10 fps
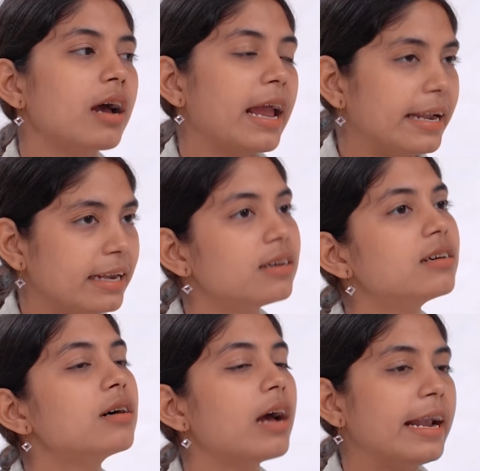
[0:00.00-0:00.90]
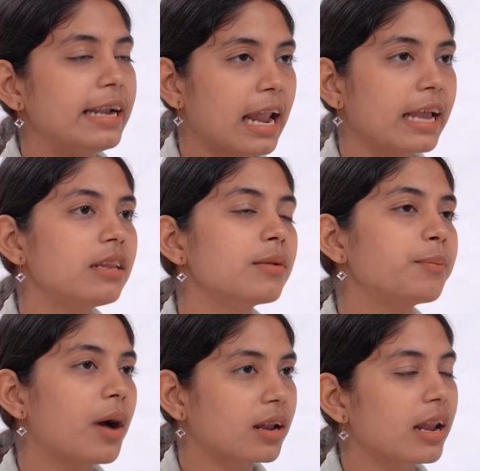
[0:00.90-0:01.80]
end line,
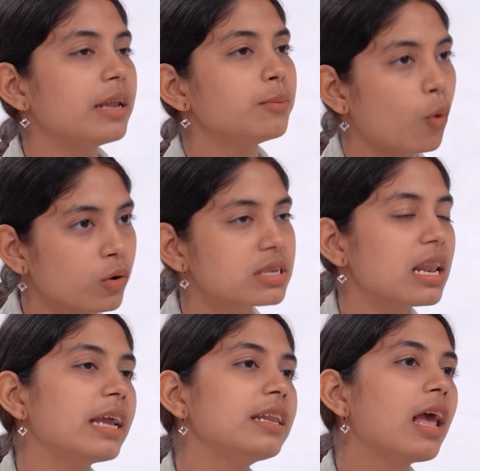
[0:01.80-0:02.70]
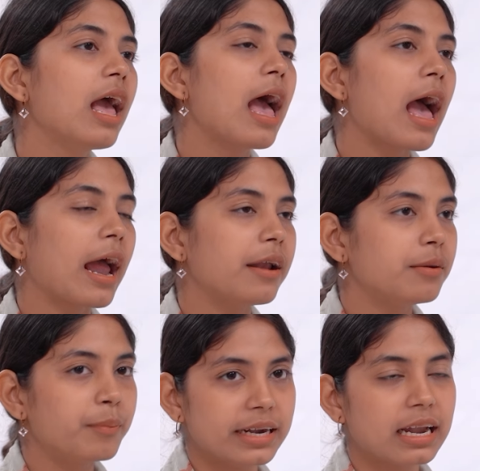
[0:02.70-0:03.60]
back line, bonus line,
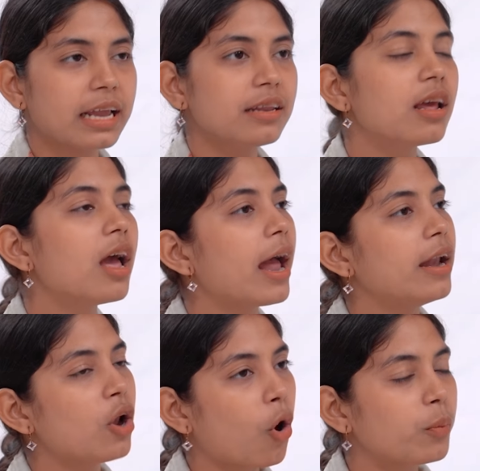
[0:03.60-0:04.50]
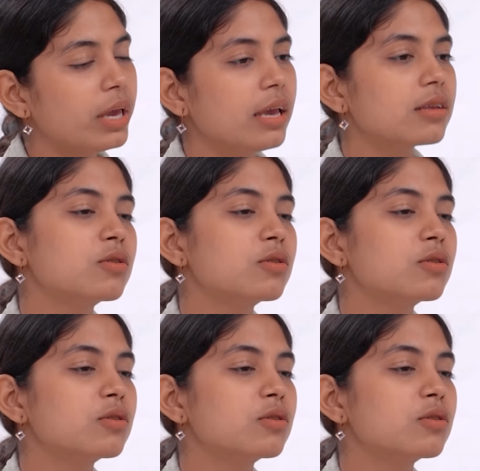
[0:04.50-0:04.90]
and midline and lobby.